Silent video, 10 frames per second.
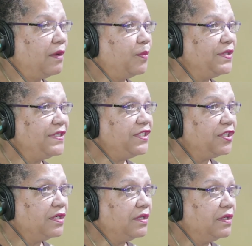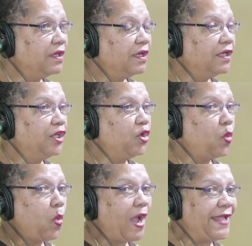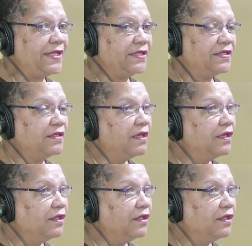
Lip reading: position. You know, whilst